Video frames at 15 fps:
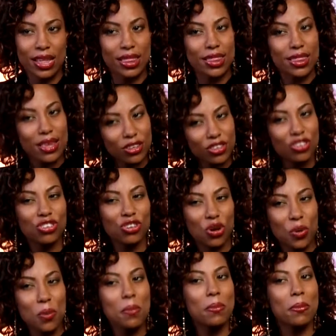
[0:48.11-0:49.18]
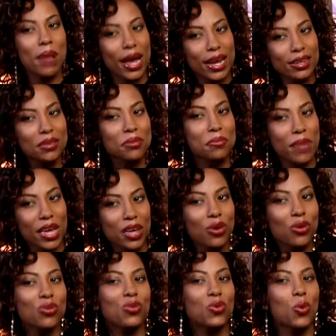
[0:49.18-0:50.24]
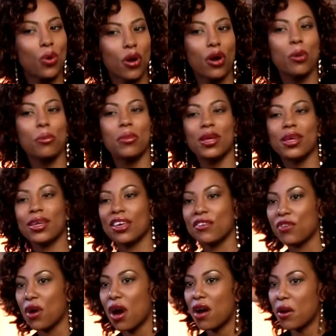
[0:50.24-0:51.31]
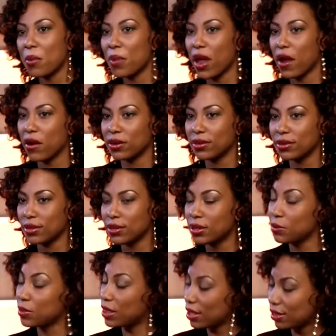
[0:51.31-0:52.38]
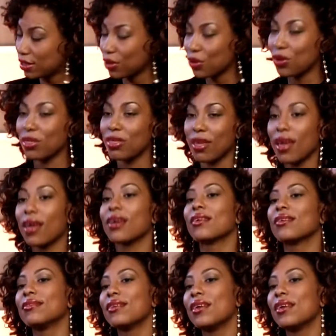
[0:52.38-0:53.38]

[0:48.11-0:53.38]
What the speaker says: This show might make you squirm if you are a parent, but that's a good thing.